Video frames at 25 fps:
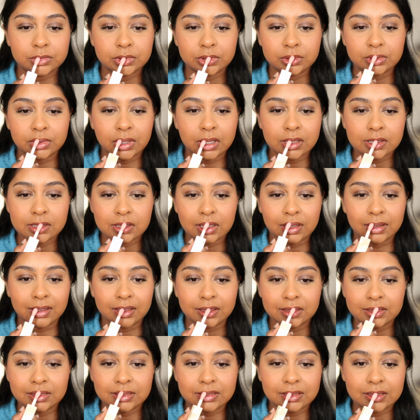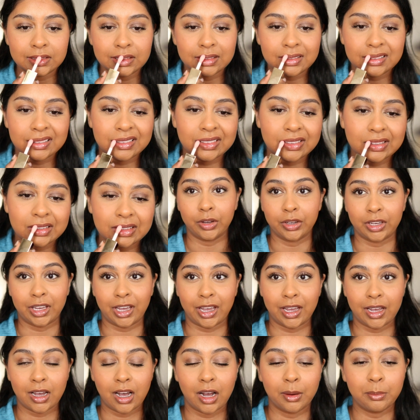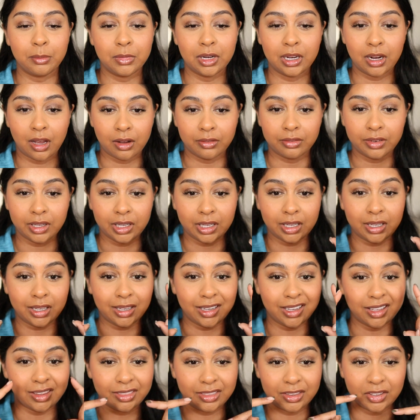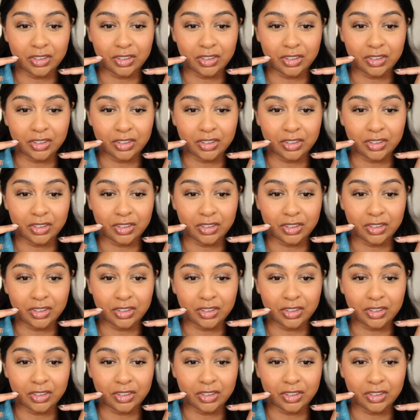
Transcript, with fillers: oh that's nice okay i'm loving